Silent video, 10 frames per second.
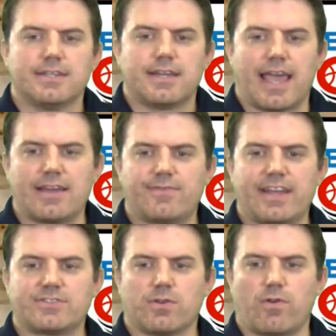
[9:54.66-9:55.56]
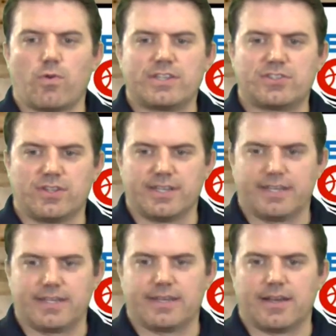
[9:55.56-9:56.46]
Advance over
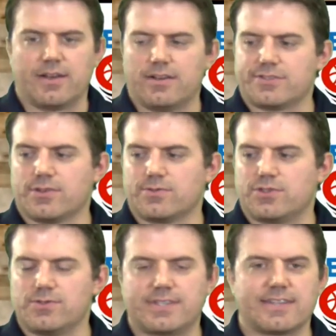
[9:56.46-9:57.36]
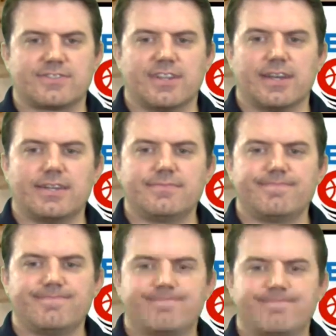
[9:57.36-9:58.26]
Richland, also 2-0.
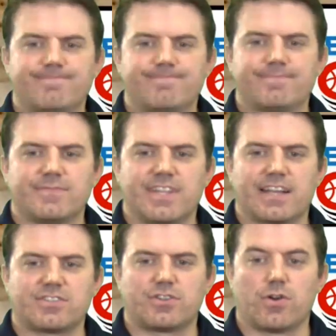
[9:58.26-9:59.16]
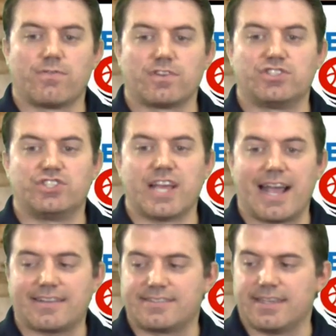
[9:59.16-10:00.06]
Dexter over
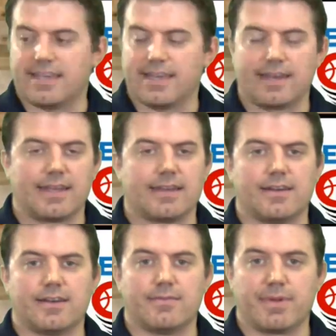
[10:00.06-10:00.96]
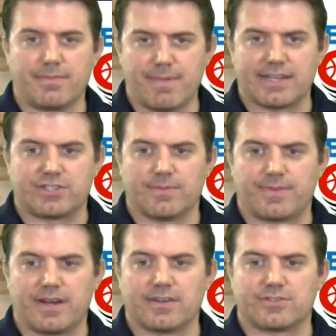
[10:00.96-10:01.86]
Jackson, and a big matchup
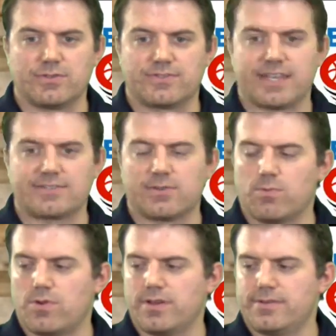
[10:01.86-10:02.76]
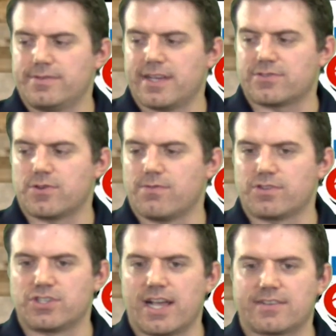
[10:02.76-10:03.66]
there, 2-1. Dexter over
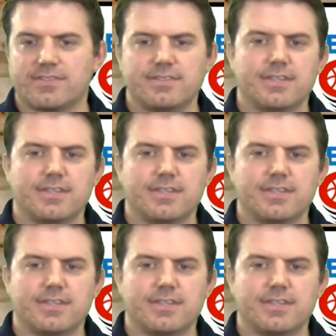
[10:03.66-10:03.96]
Jackson.